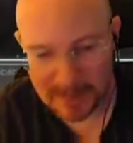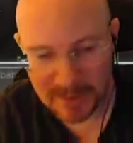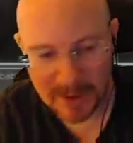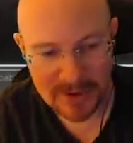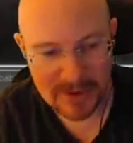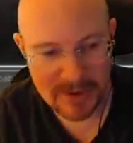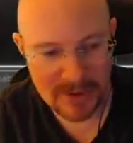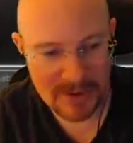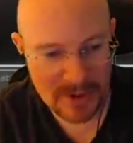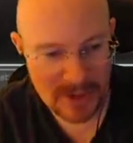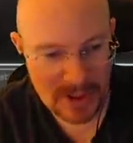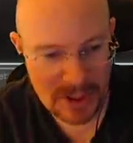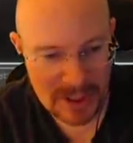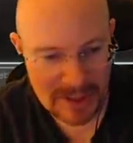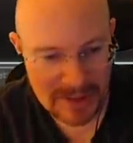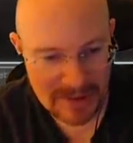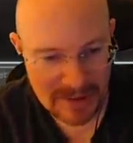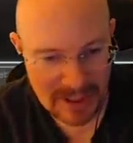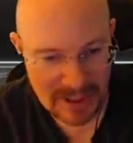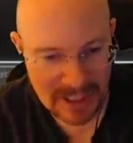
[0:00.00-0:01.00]
repair drones are
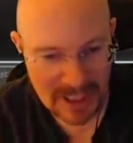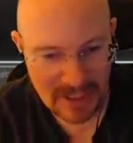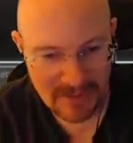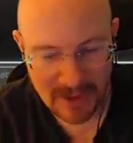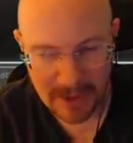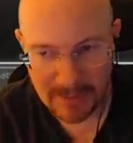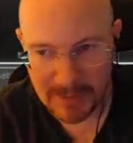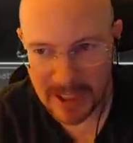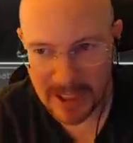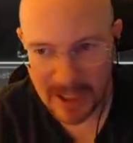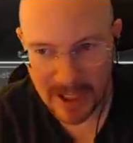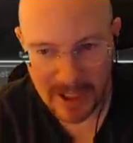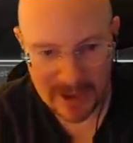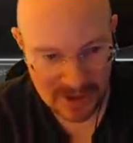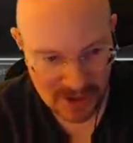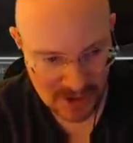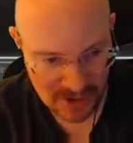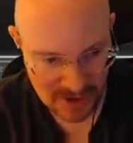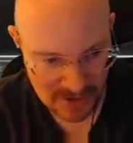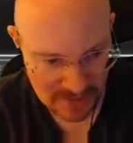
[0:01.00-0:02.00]
just giving me
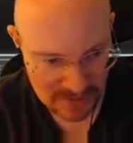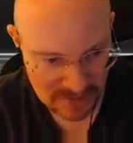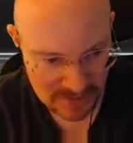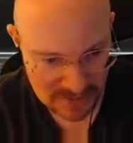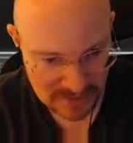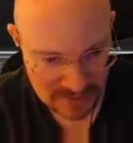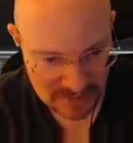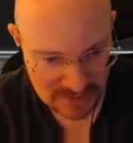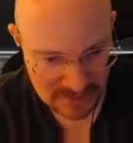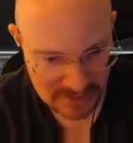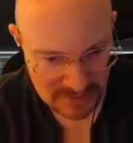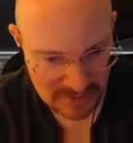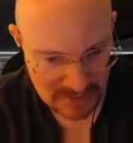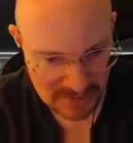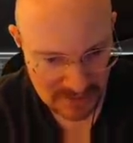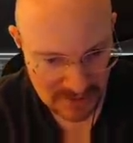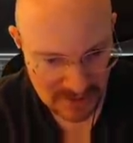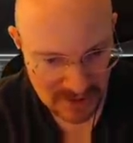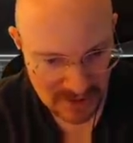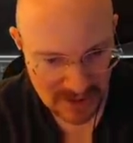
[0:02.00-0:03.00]
oxygen.
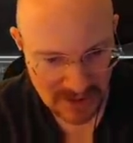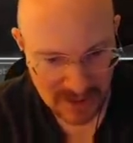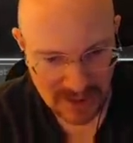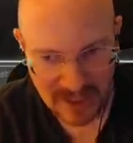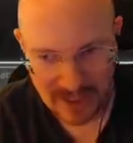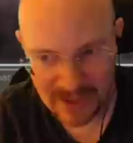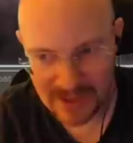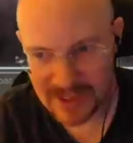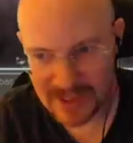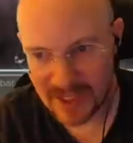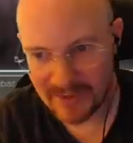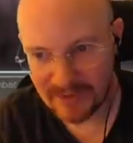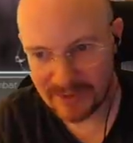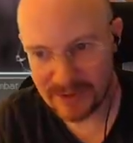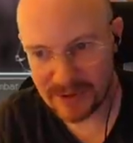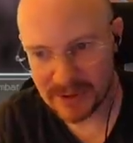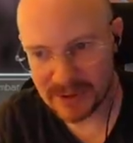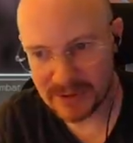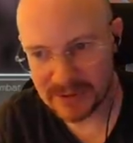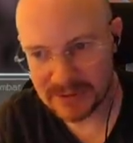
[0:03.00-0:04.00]
How's that
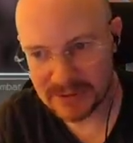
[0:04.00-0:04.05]
for